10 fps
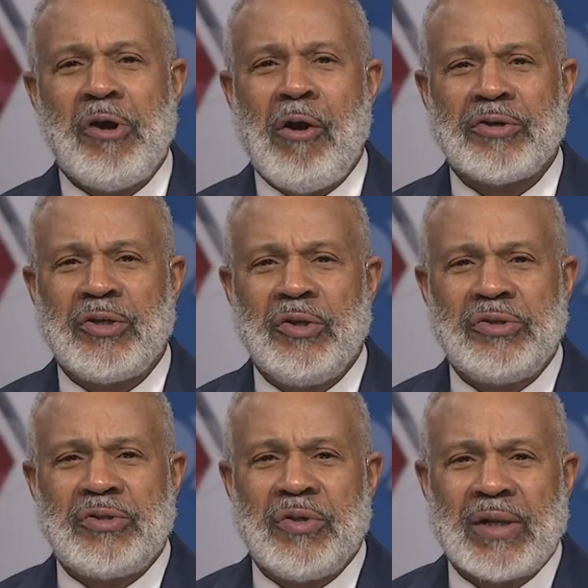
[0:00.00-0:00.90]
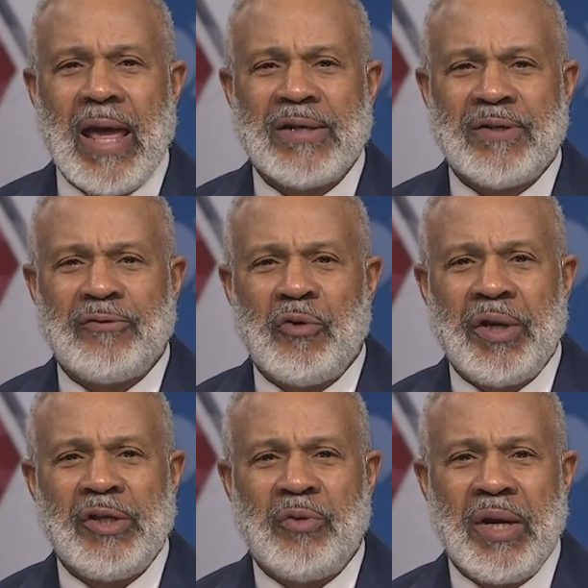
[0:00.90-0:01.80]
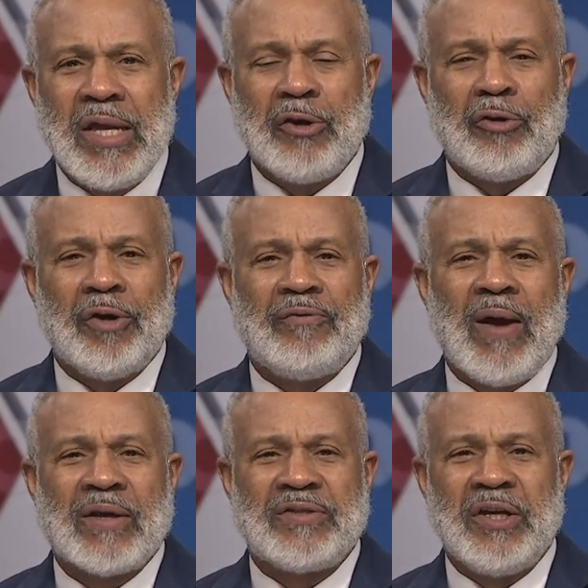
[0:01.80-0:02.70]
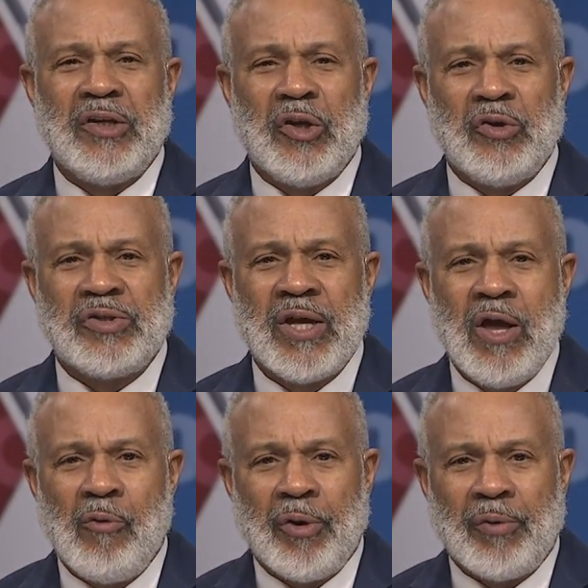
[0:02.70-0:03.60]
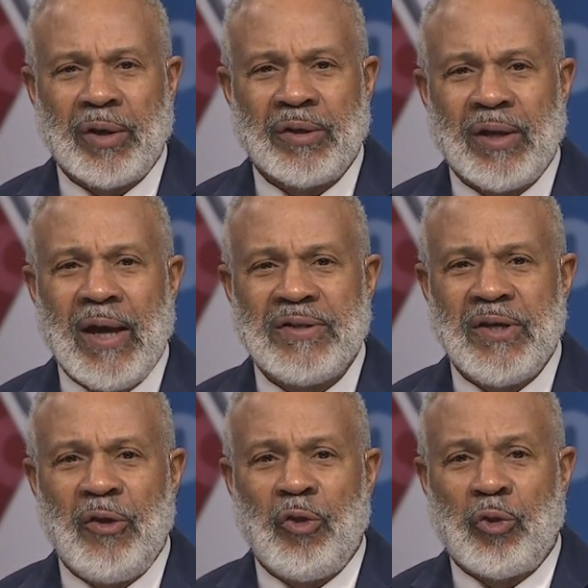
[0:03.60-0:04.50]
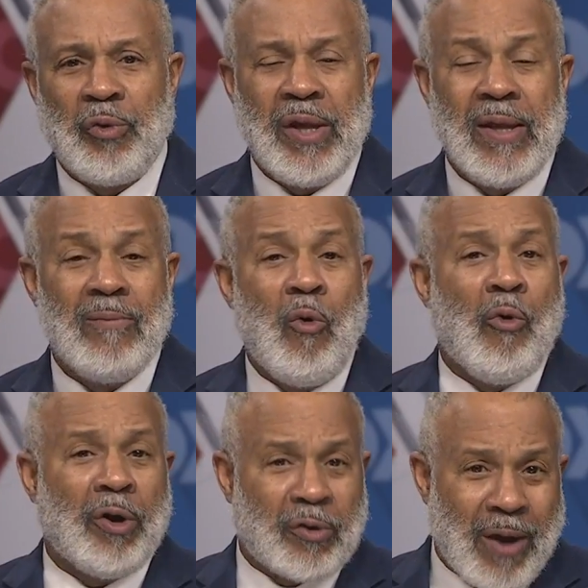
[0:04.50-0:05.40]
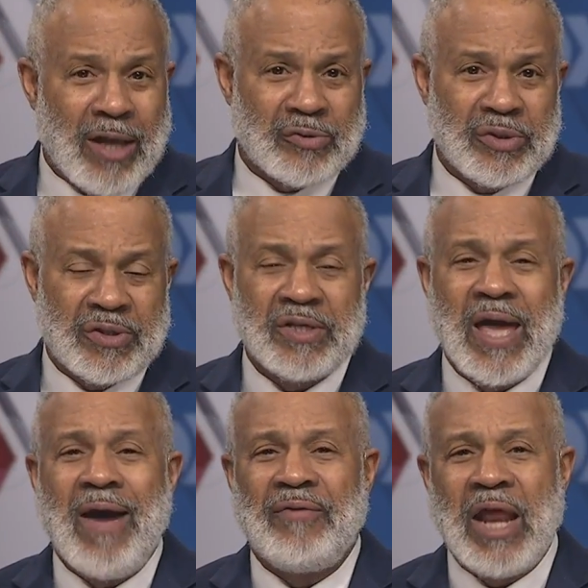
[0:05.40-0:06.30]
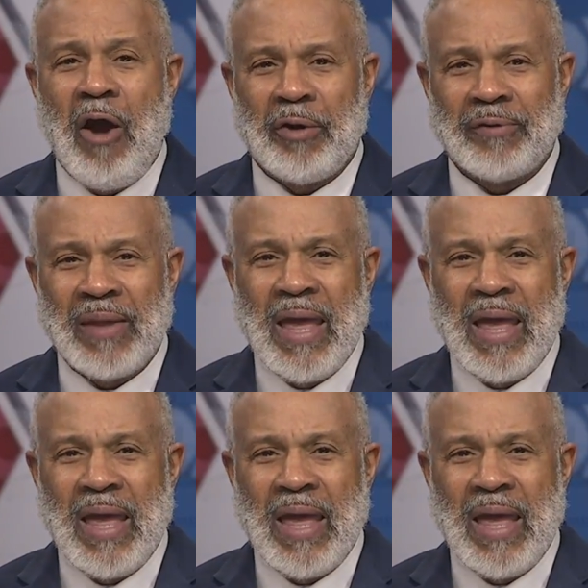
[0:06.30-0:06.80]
our salutes to the class of 2020 here on Fox 10 News. We're recognizing three more graduates this half an hour,